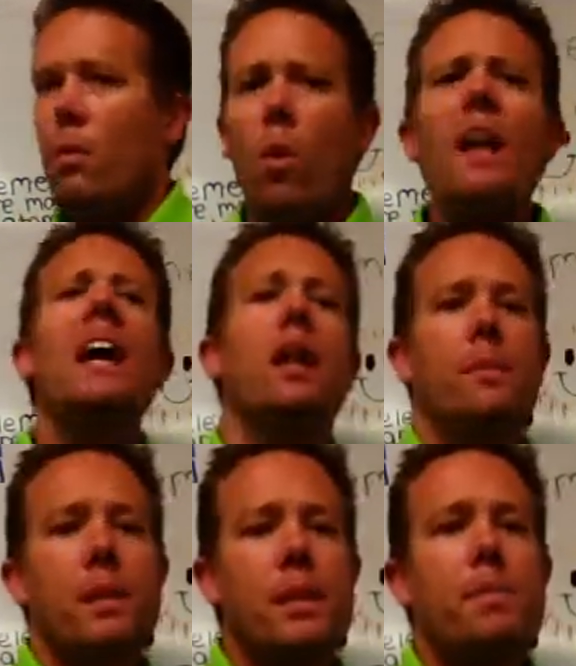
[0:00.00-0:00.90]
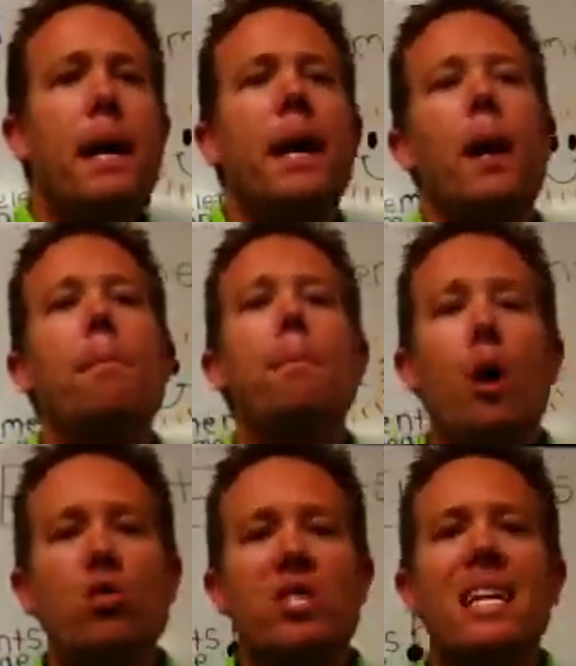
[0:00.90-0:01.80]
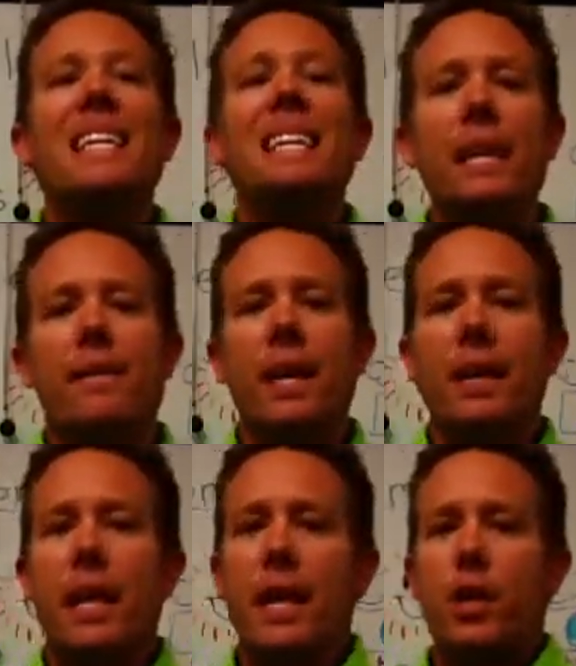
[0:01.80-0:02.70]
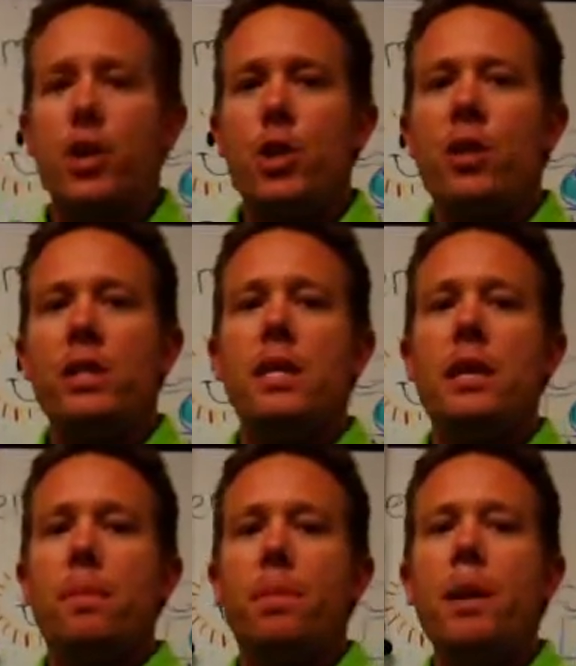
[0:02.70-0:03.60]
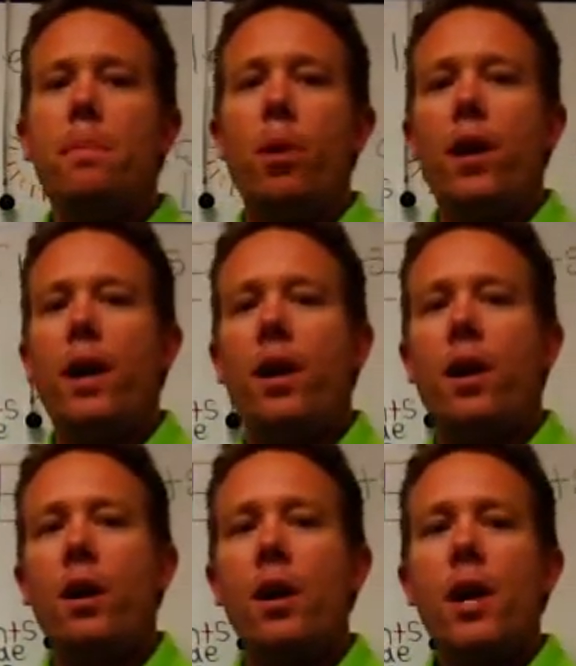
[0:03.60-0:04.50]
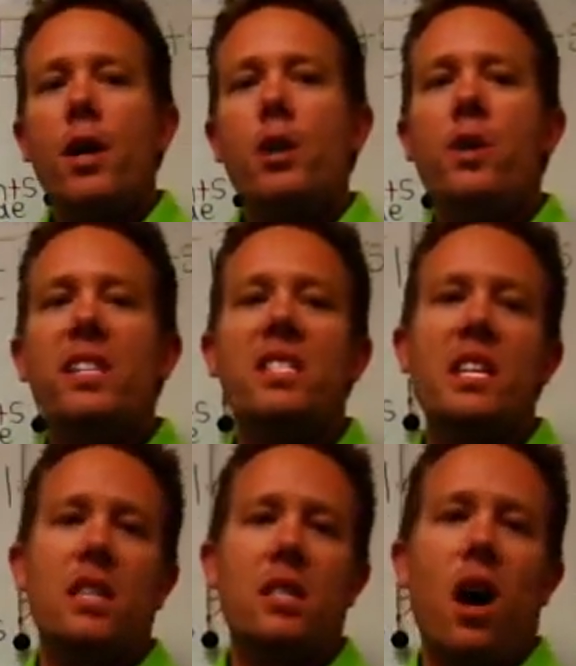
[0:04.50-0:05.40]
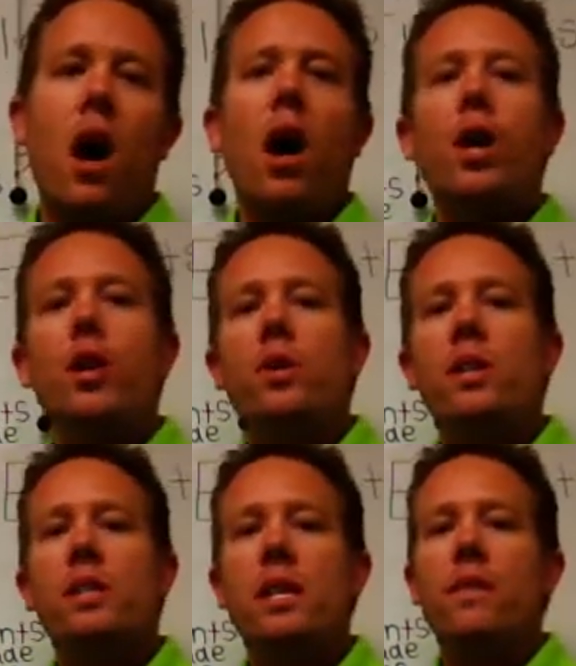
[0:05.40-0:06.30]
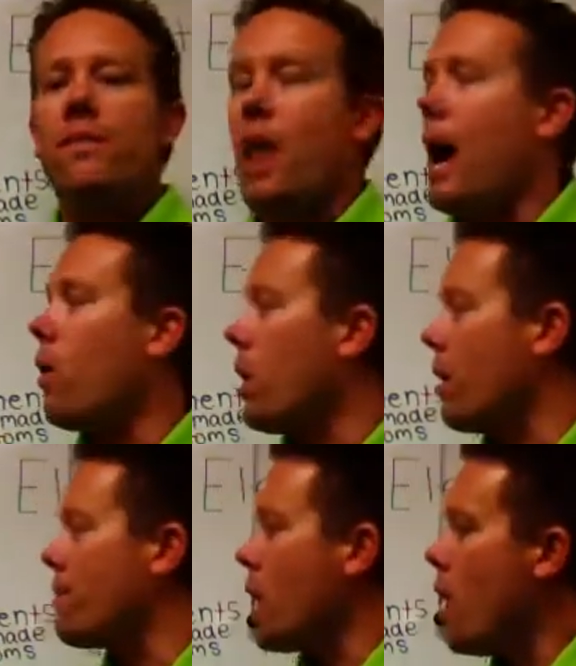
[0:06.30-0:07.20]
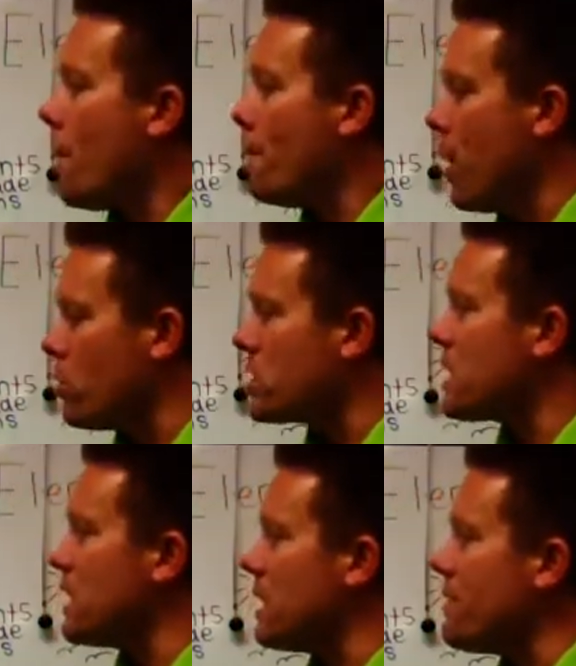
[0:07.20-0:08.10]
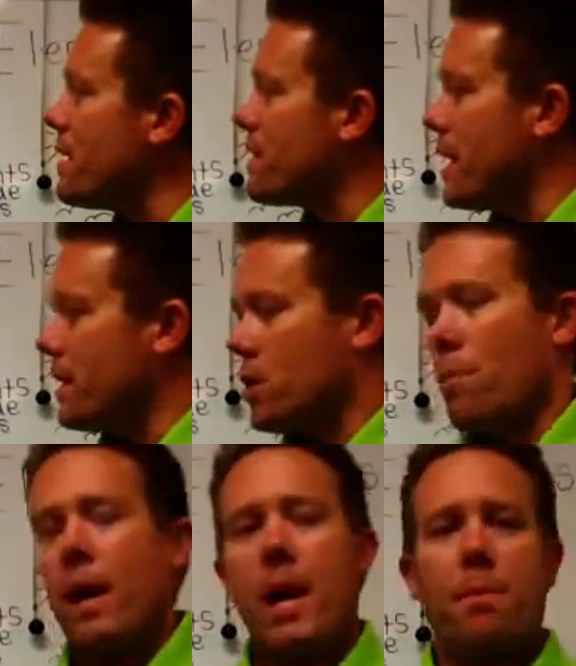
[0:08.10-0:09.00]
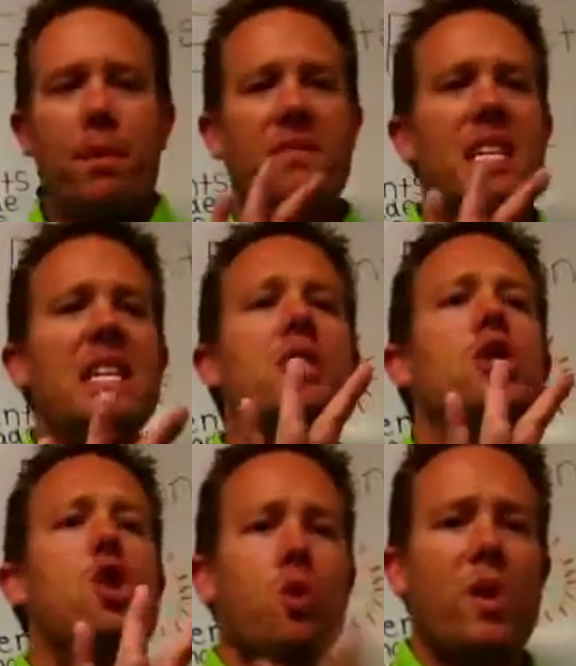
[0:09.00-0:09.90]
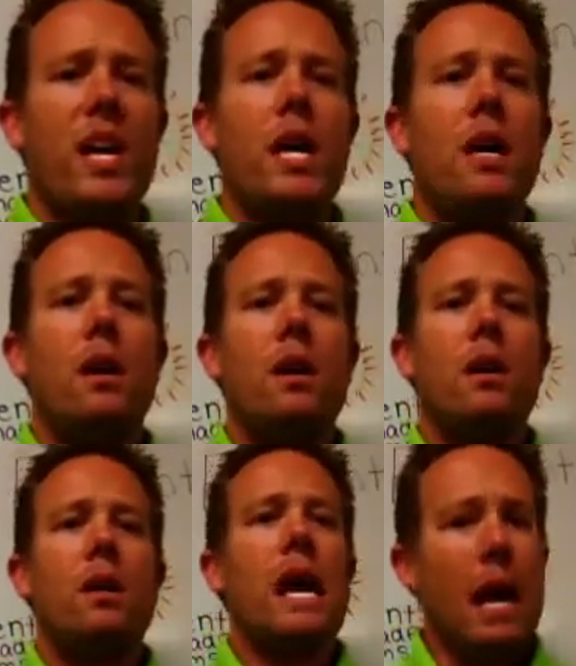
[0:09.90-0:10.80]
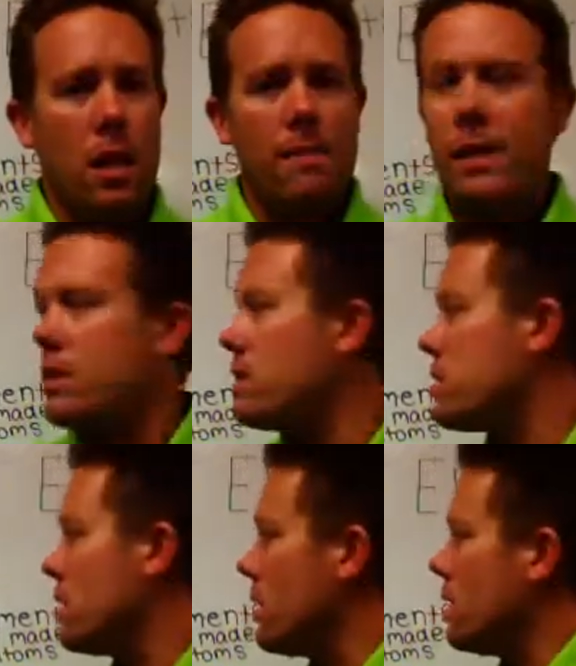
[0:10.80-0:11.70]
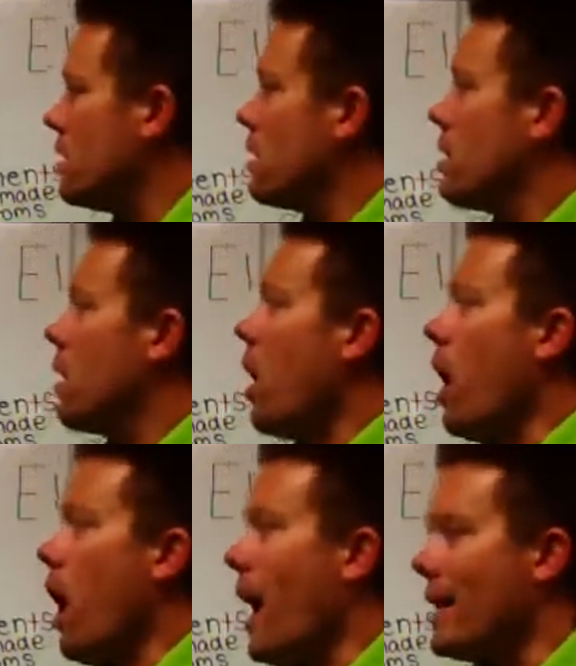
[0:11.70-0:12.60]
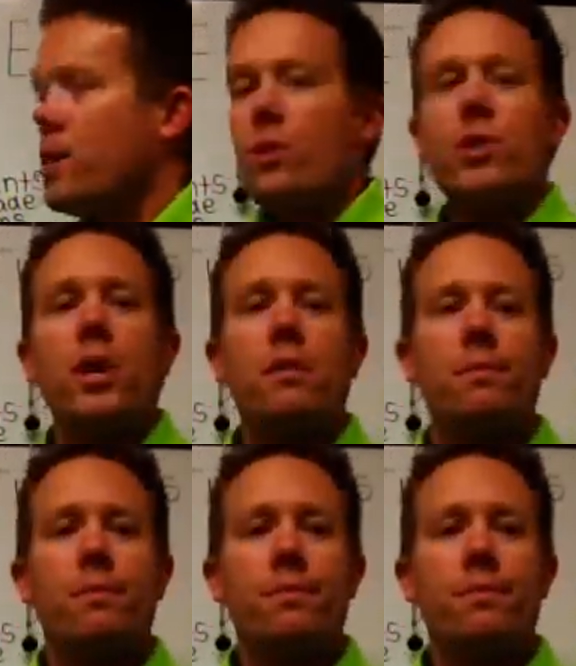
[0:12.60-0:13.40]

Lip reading: what elements make up most living things. You can see the people here, you can see the dog, you can see the flower. Most living things are made up of these 3 elements: hydrogen,